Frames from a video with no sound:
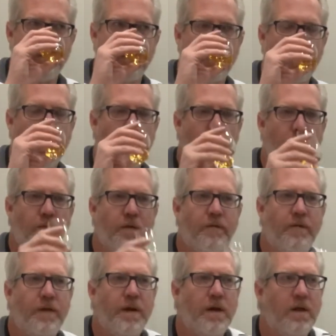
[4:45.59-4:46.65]
a little bit of
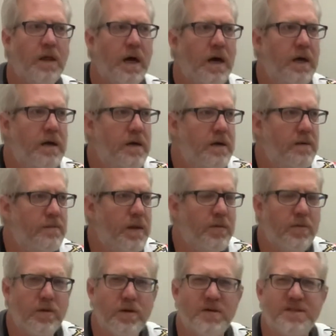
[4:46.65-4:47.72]
vanilla, maybe
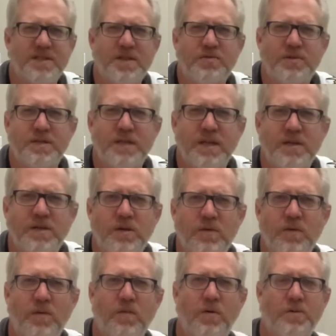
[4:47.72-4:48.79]
a little citrusy
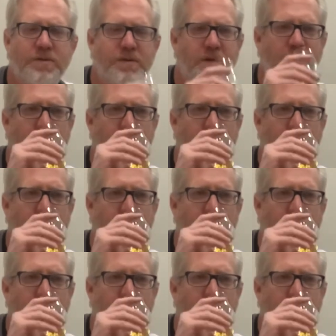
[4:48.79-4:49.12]
too, almost.